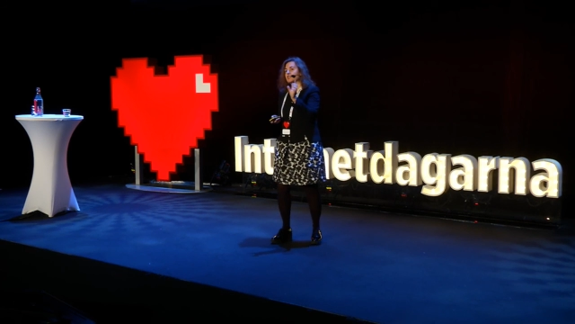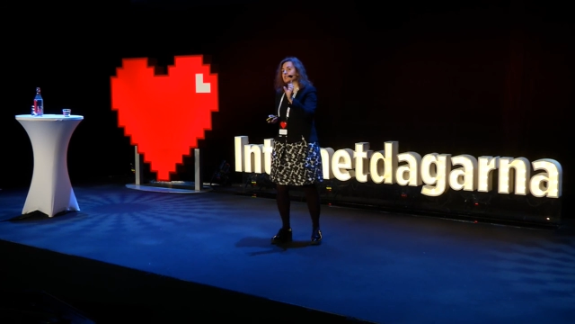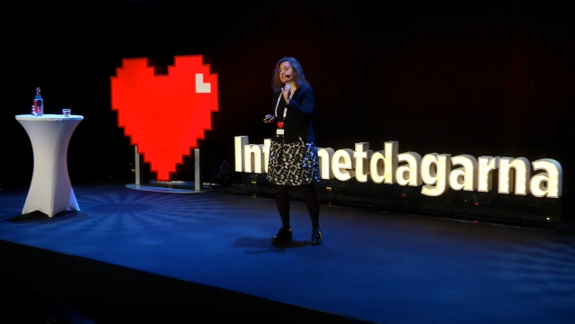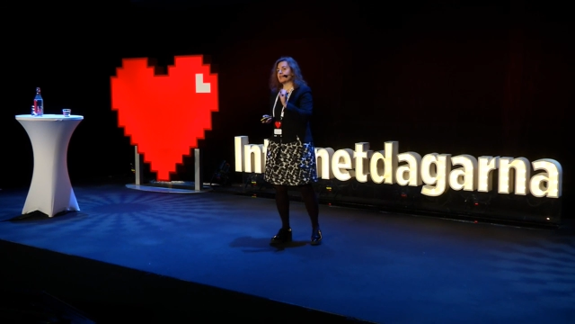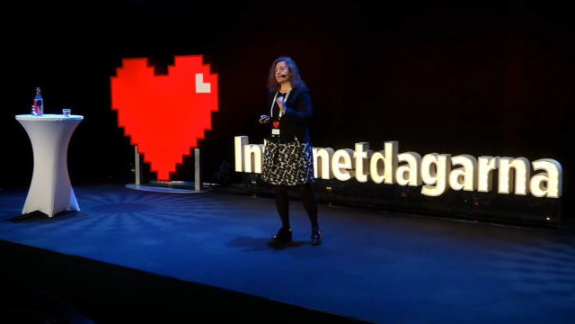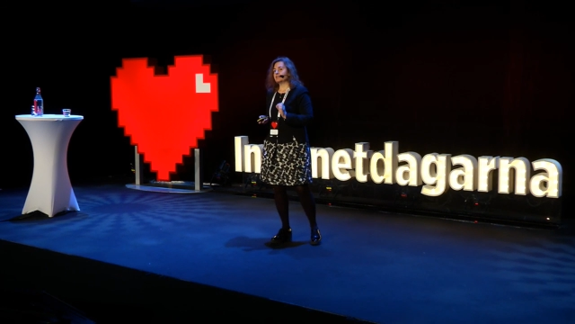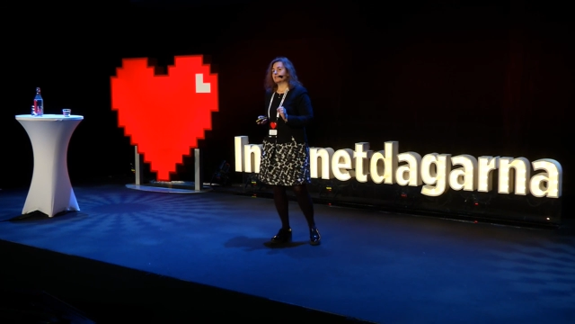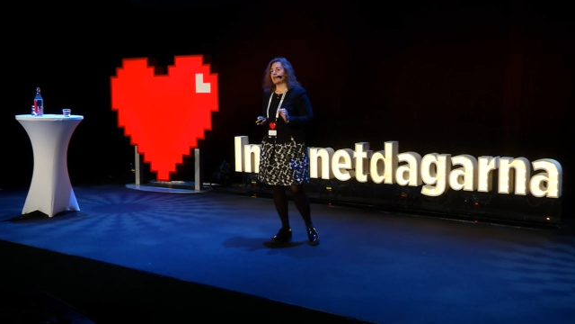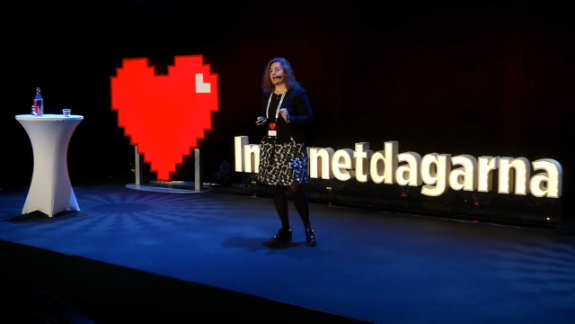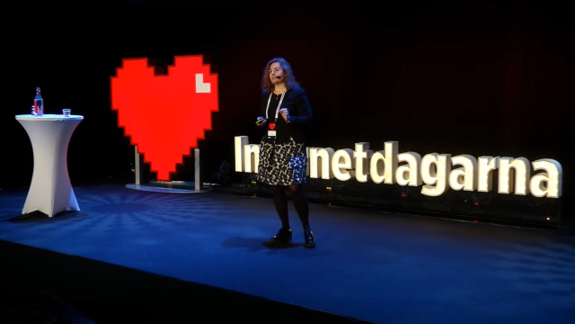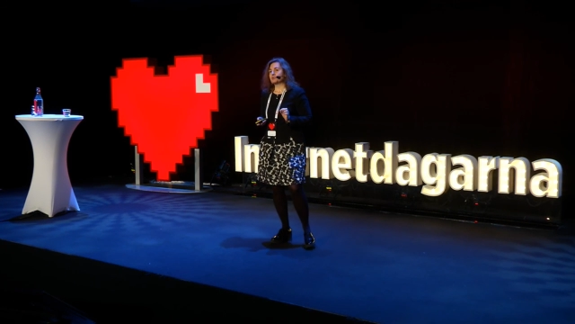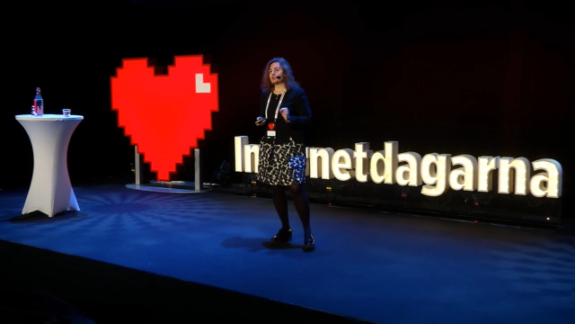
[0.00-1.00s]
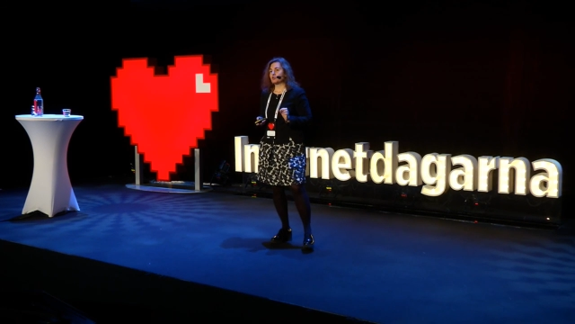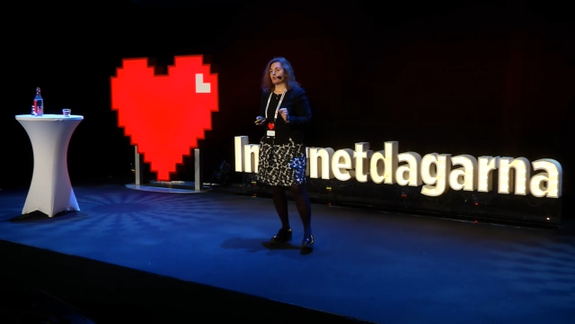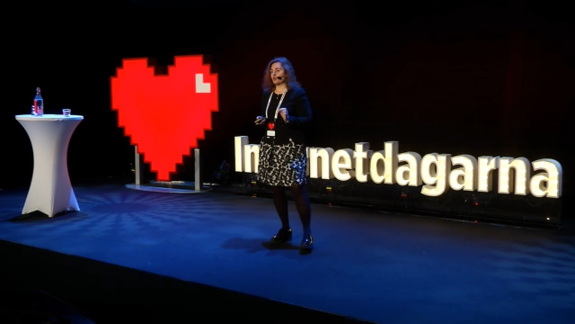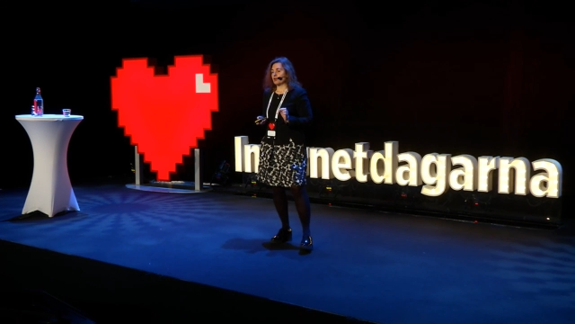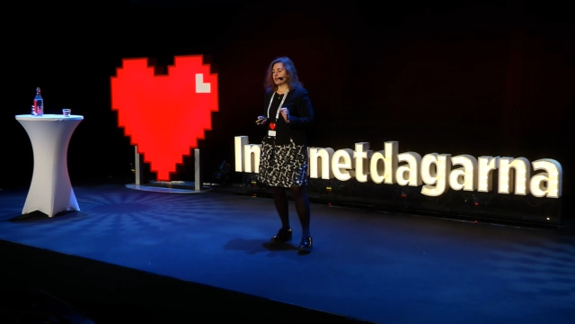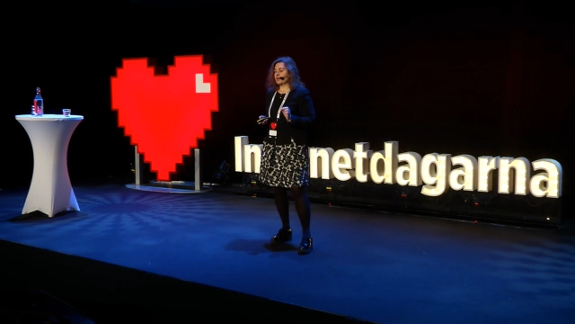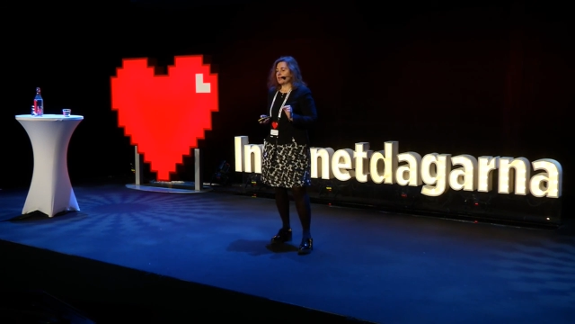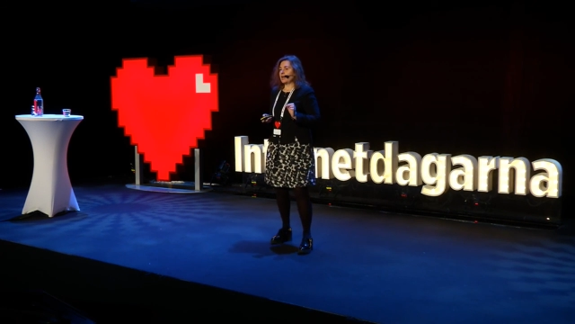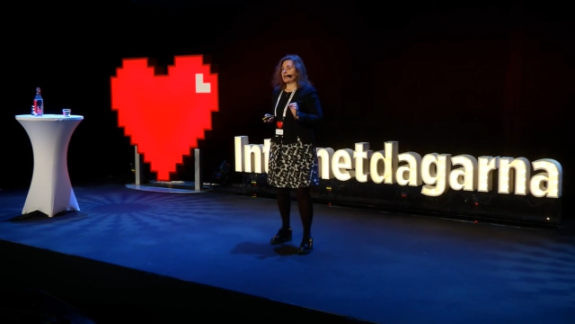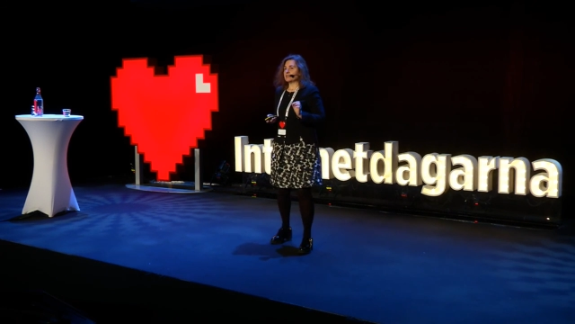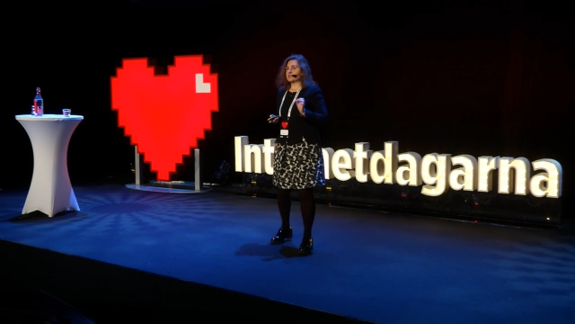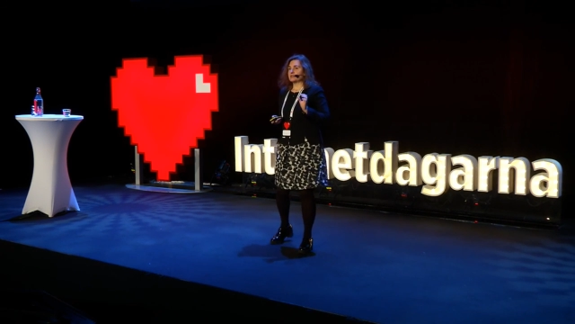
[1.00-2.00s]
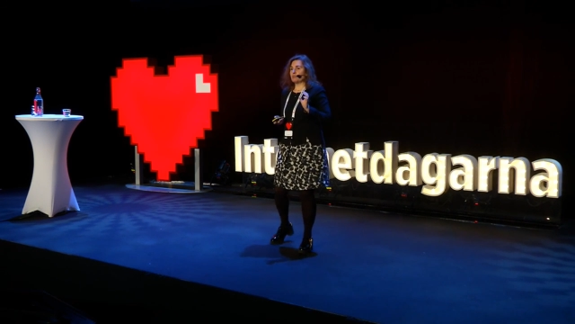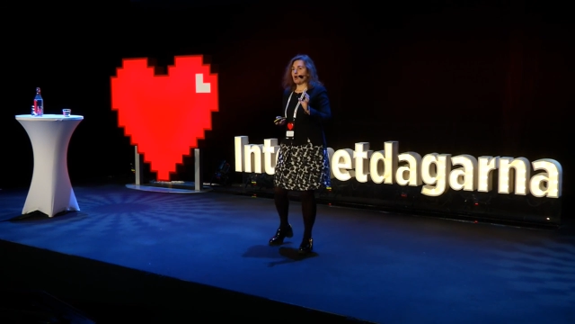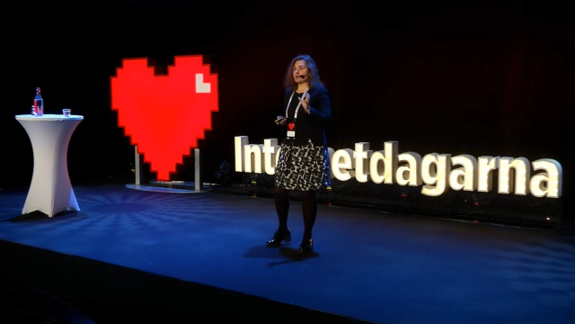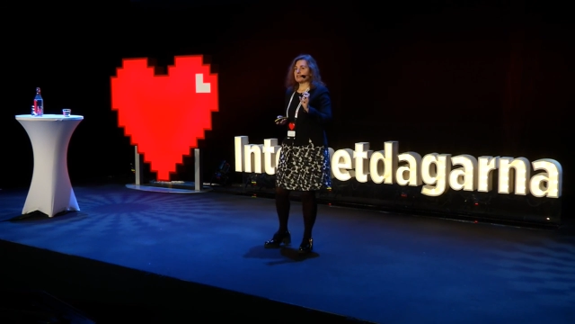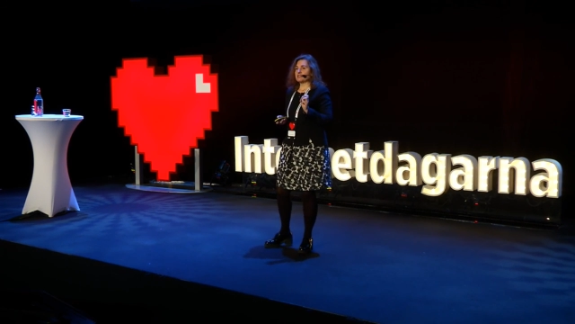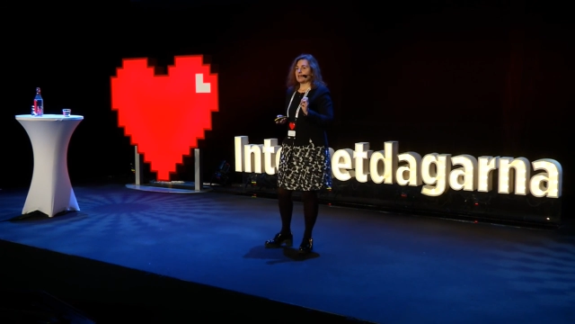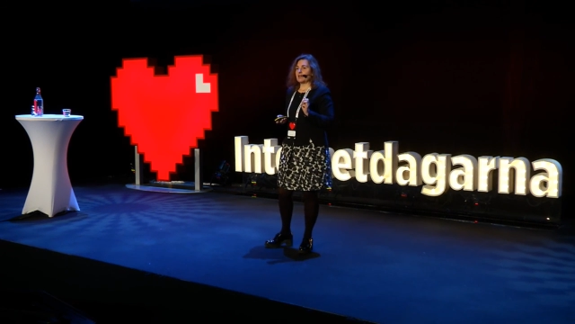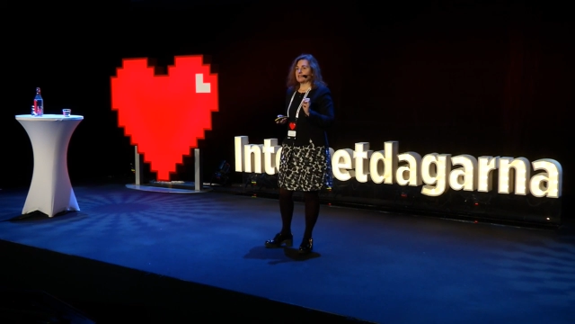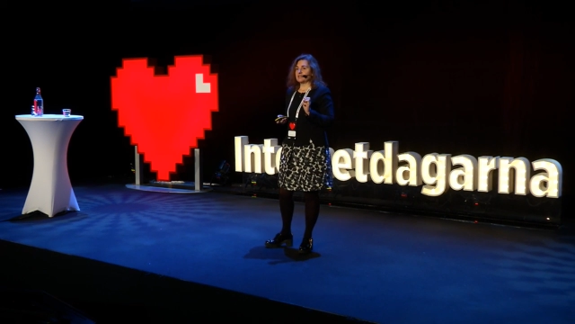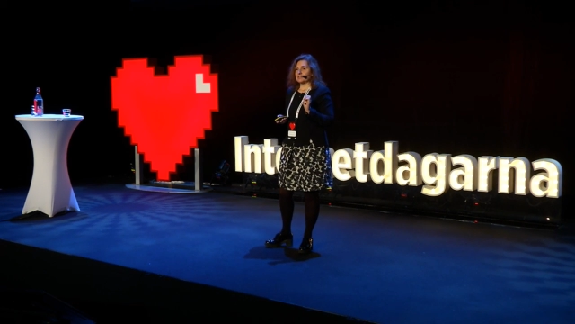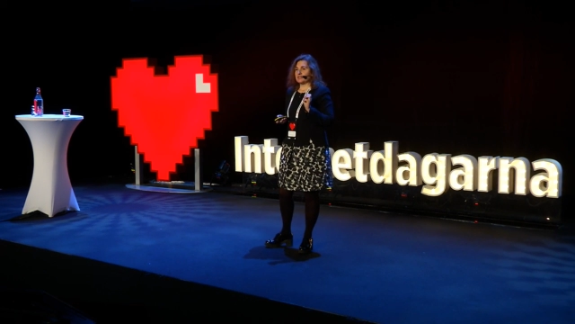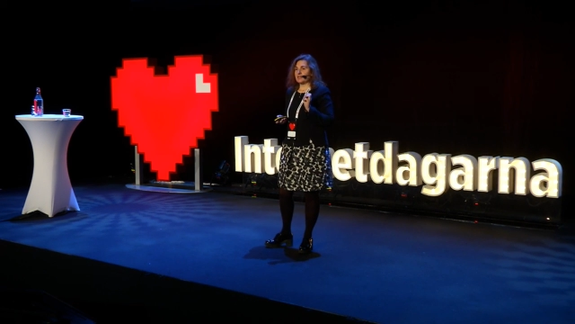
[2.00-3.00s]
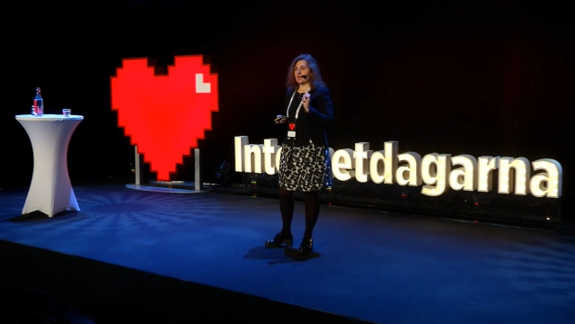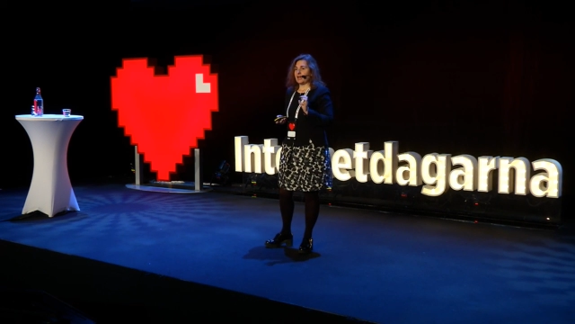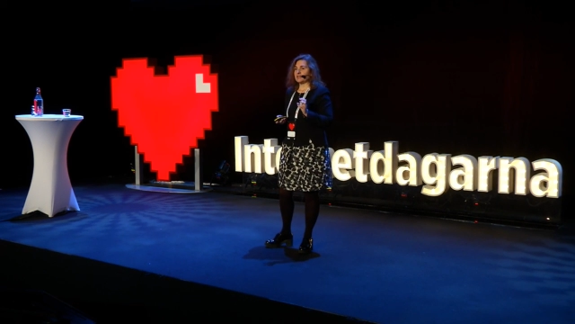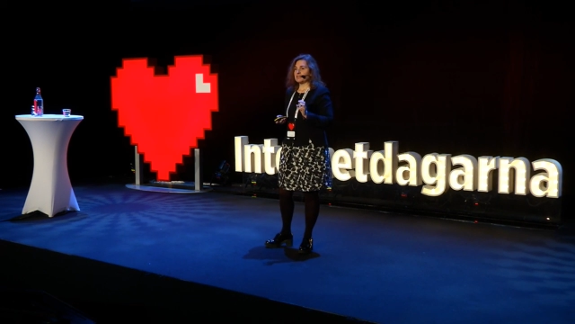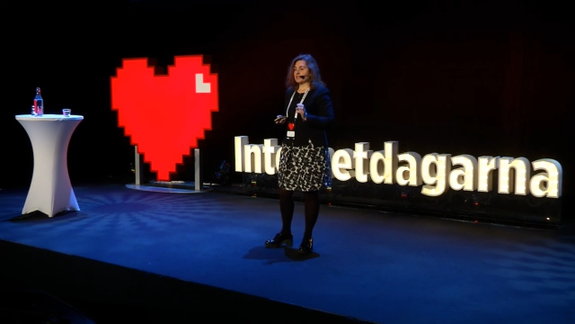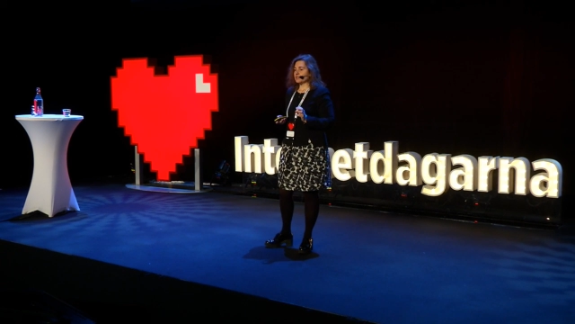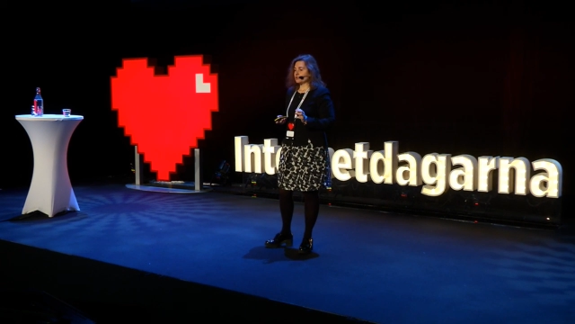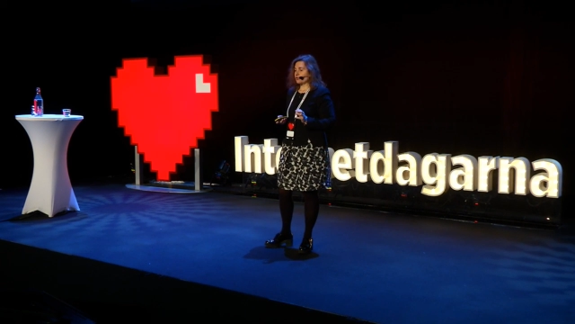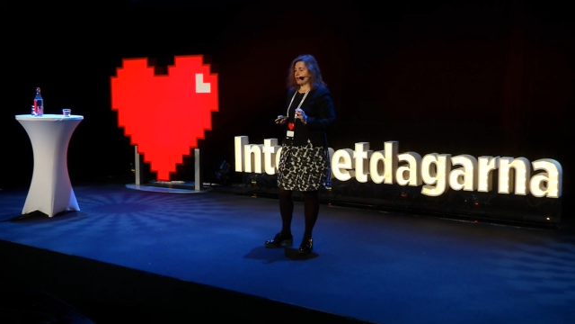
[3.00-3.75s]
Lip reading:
No face is visible, so there are no lips to read.